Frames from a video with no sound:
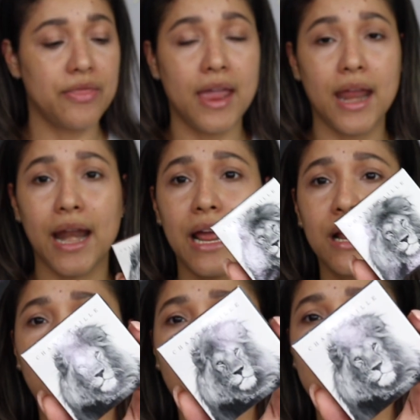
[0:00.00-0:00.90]
And then I
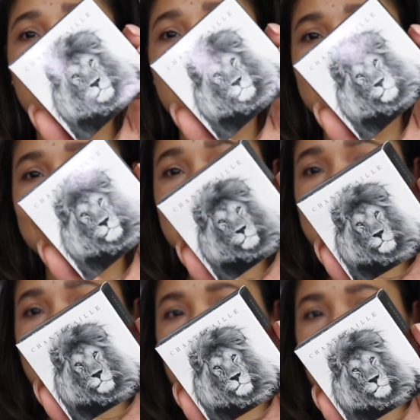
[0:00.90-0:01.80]
got this
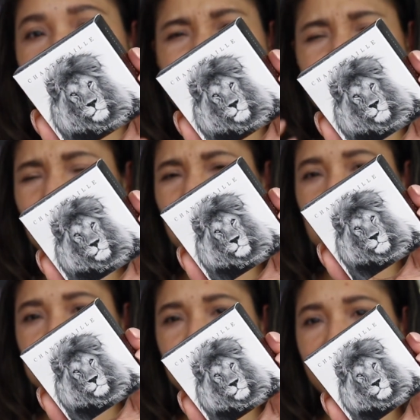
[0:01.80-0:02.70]
shadow, which I
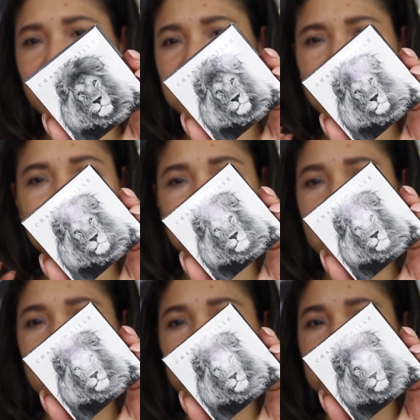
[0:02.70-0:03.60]
always wanted. That
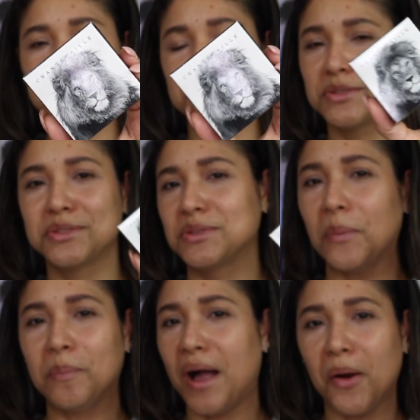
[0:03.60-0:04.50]
lion is just
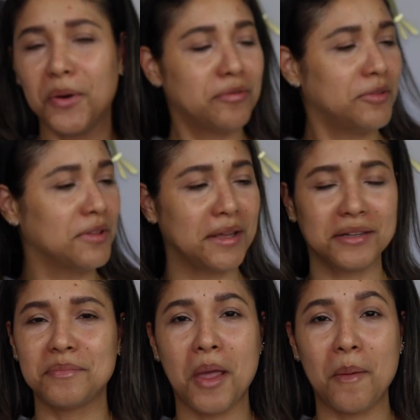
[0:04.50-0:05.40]
so powerful
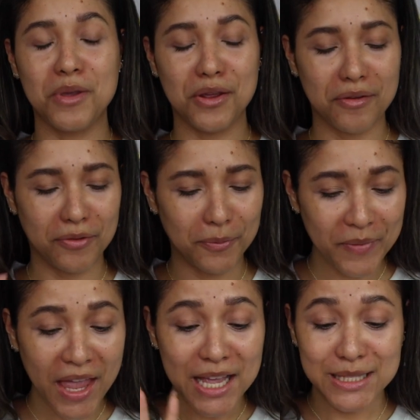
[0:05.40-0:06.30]
and beautiful.
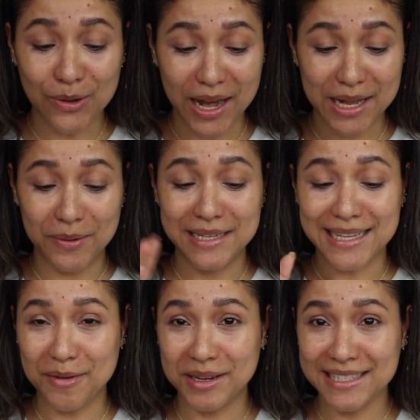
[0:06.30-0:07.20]
So anyways,
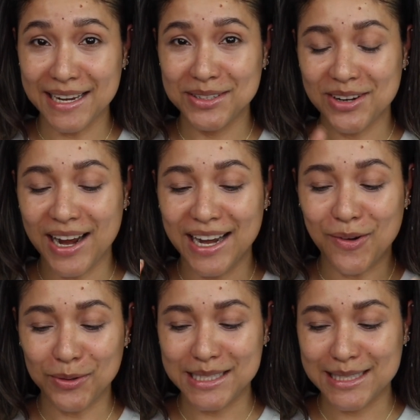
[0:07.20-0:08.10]
I'm excited to try
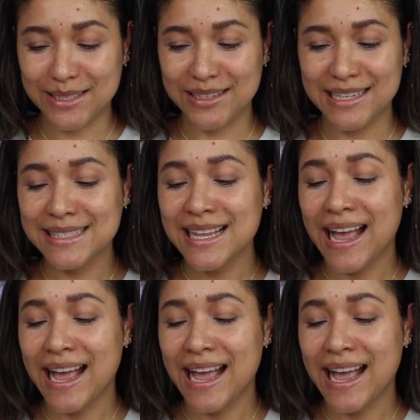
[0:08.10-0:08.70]
all these goodies,